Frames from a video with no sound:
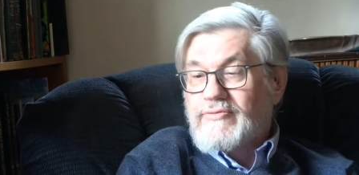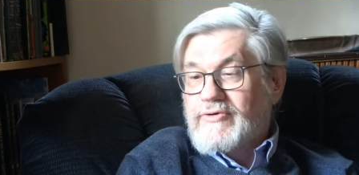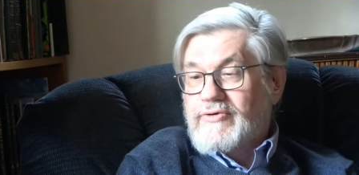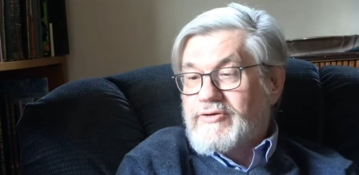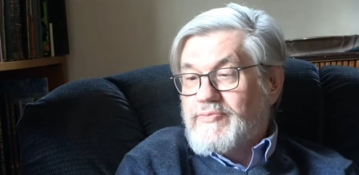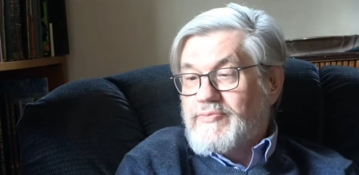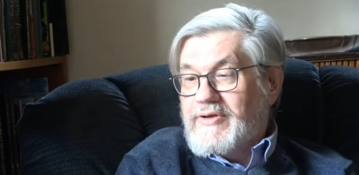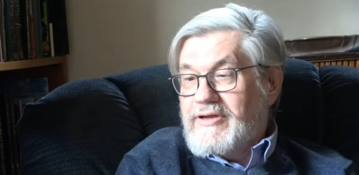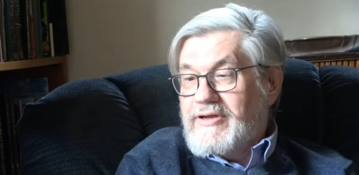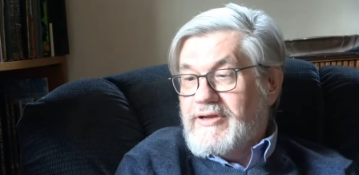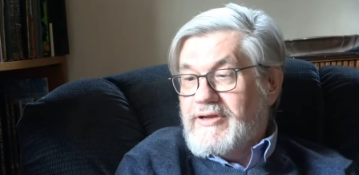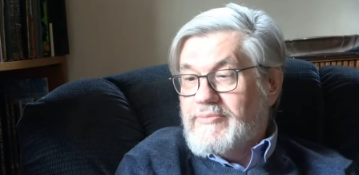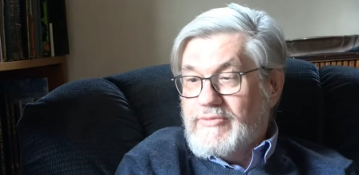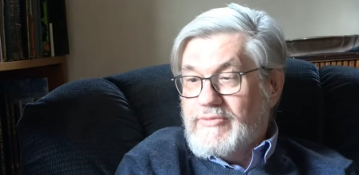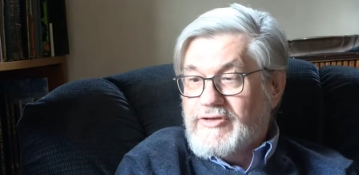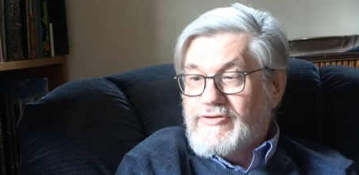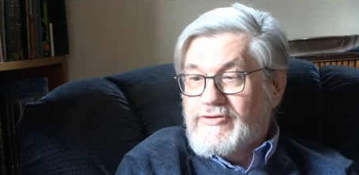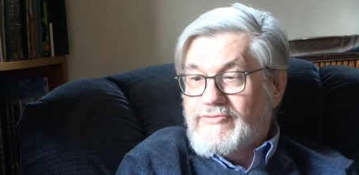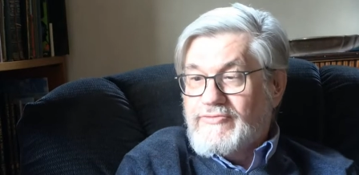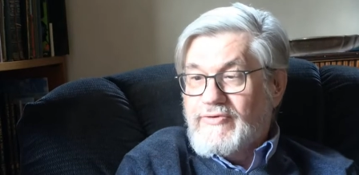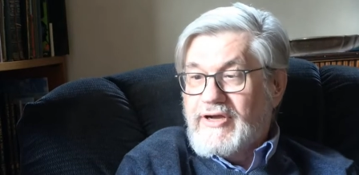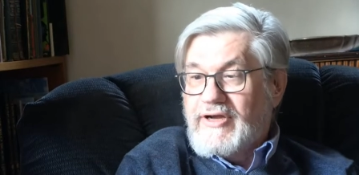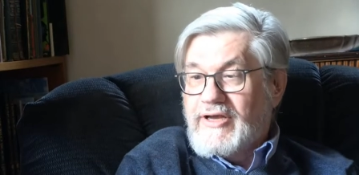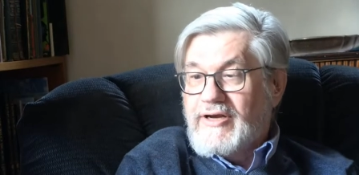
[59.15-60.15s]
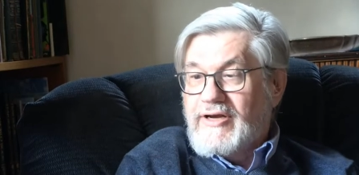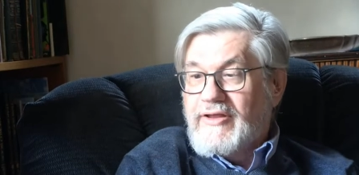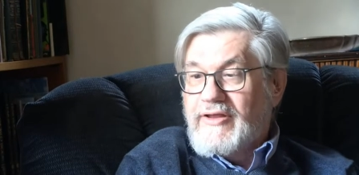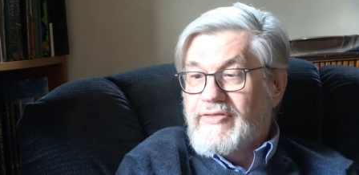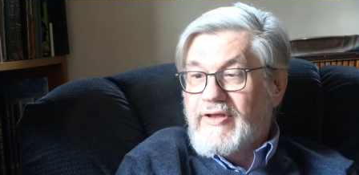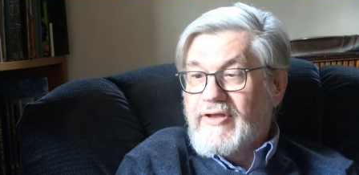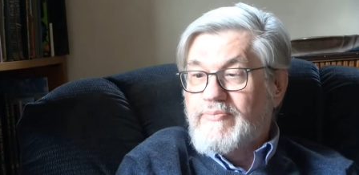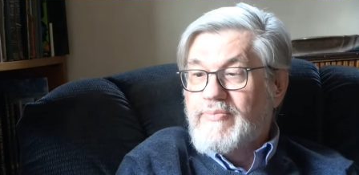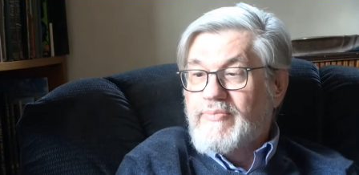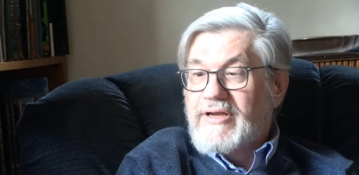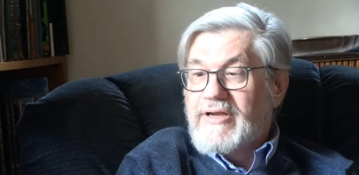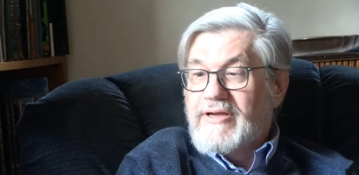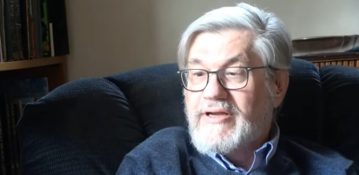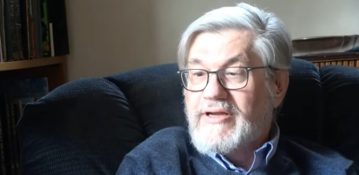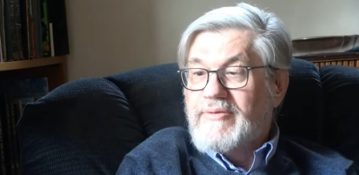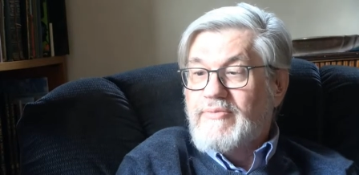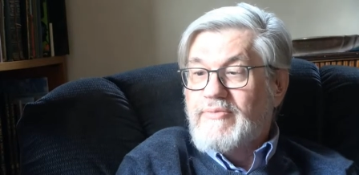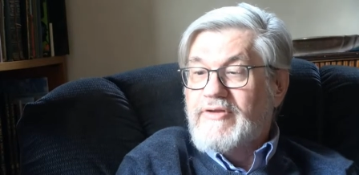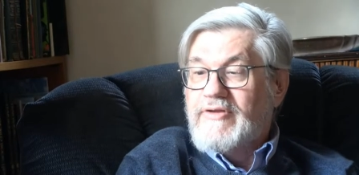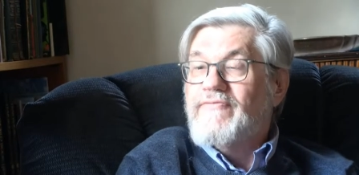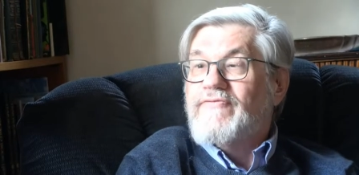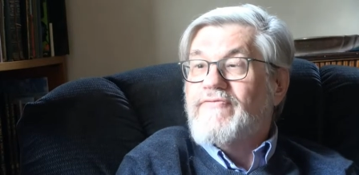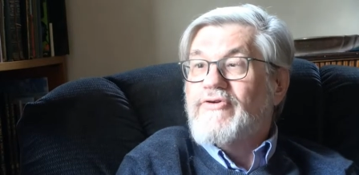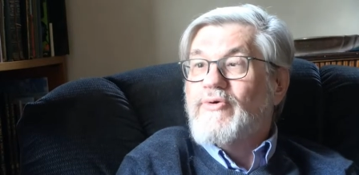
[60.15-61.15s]
which became Israel, and then became
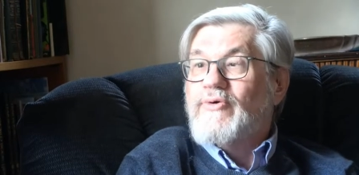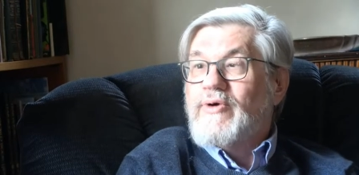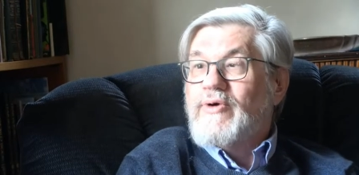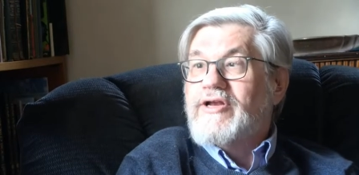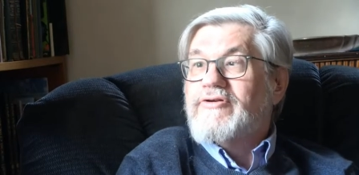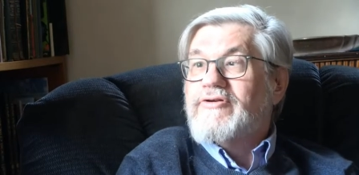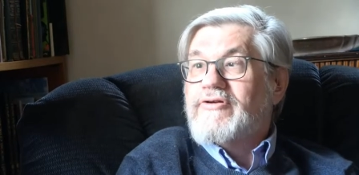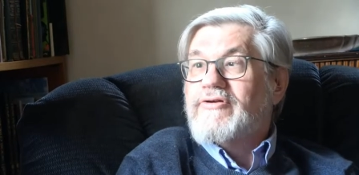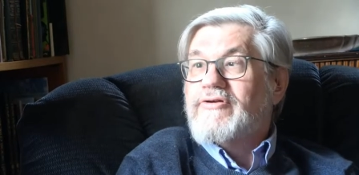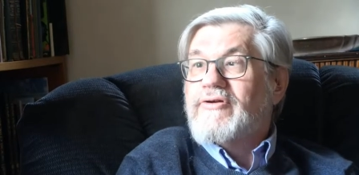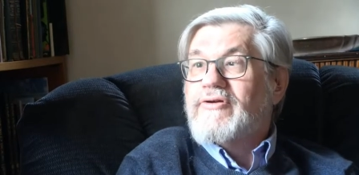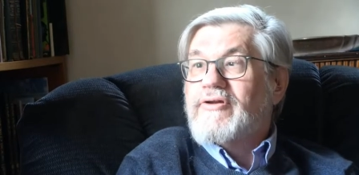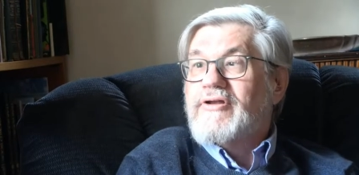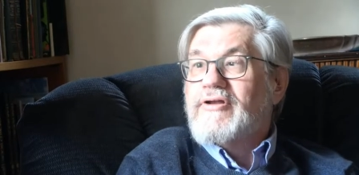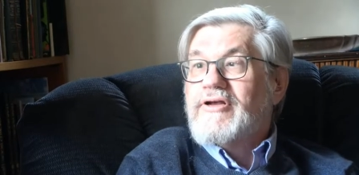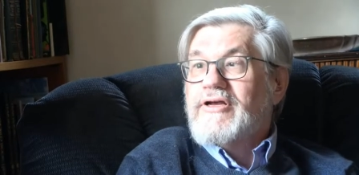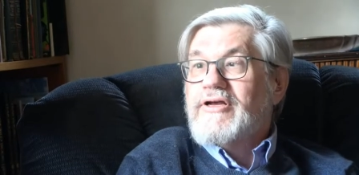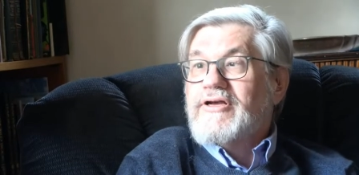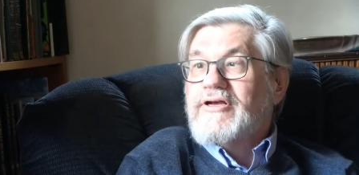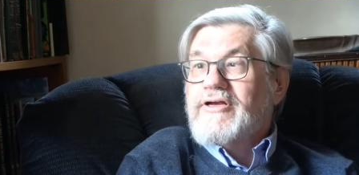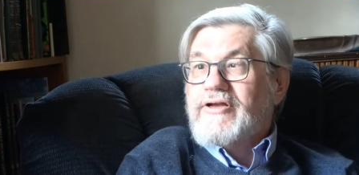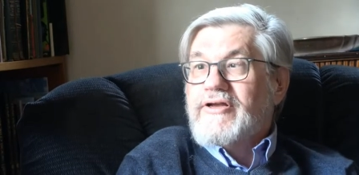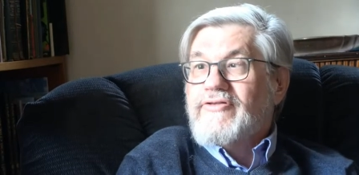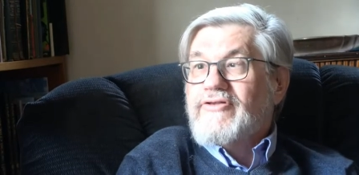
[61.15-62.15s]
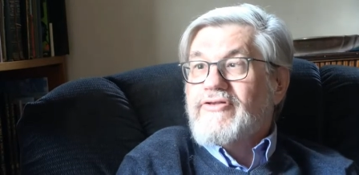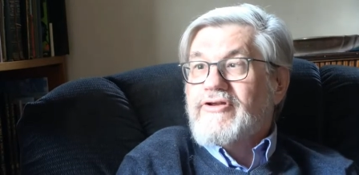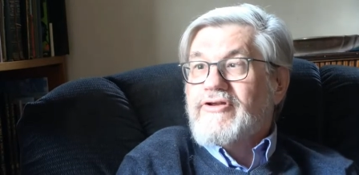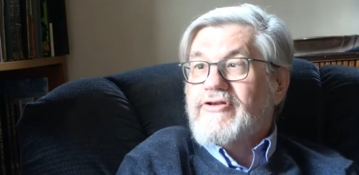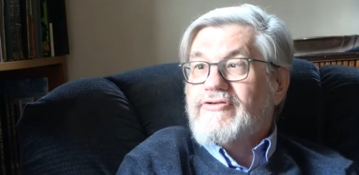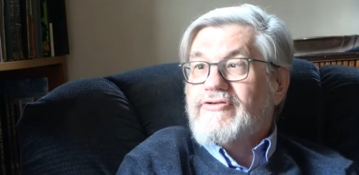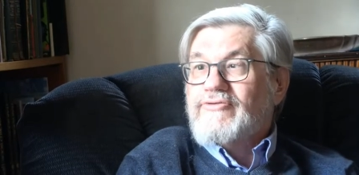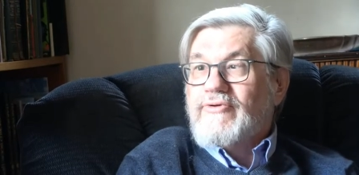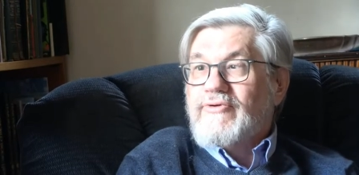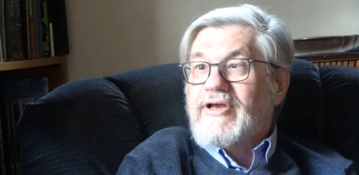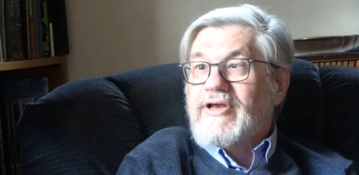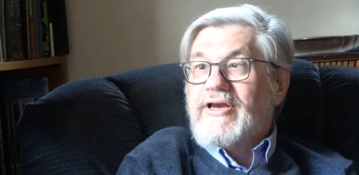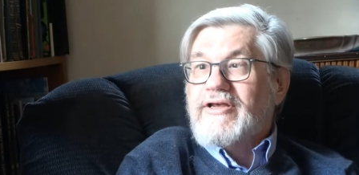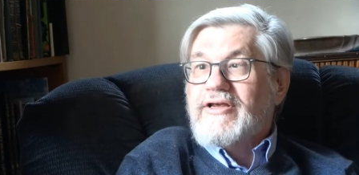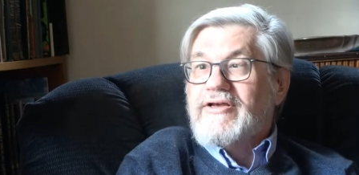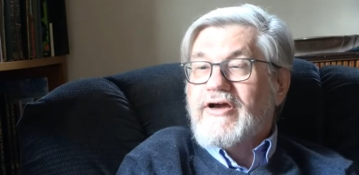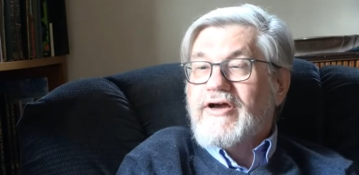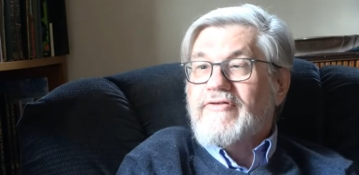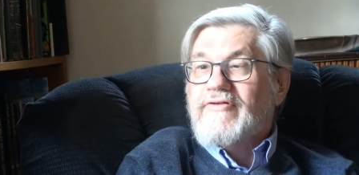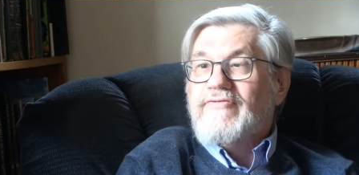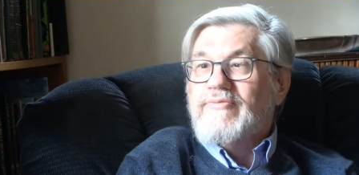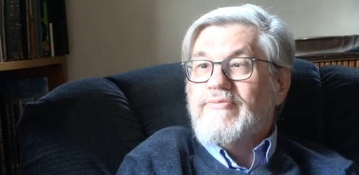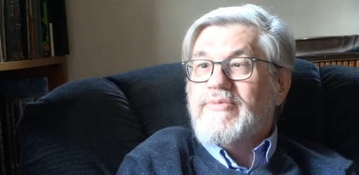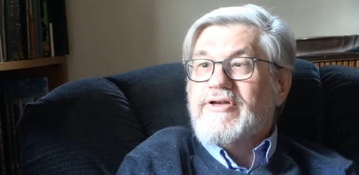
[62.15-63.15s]
influential in the Israeli
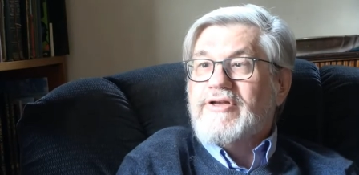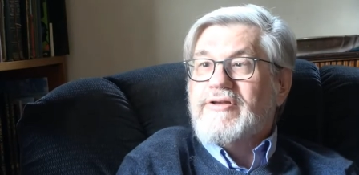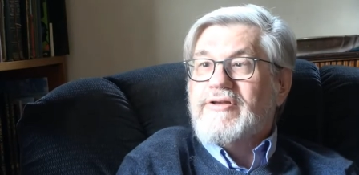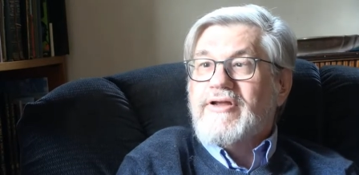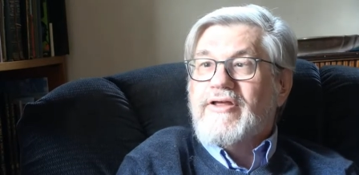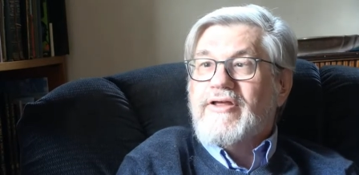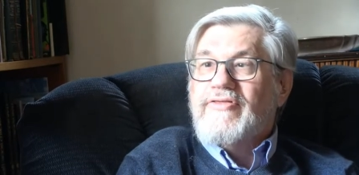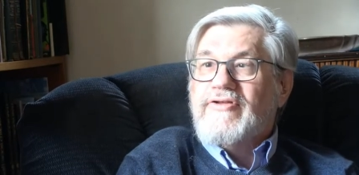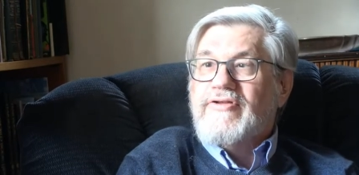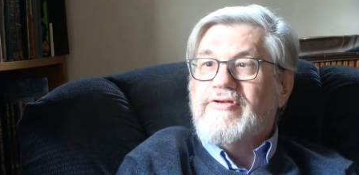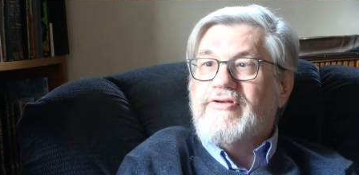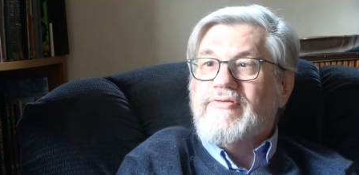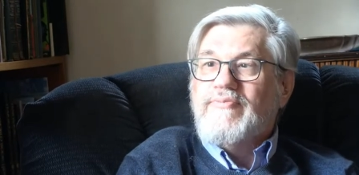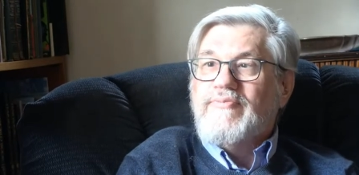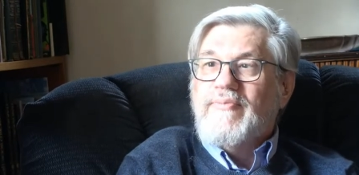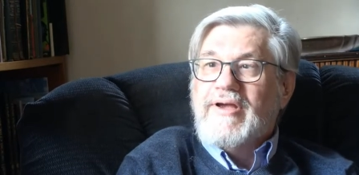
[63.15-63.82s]
government. And this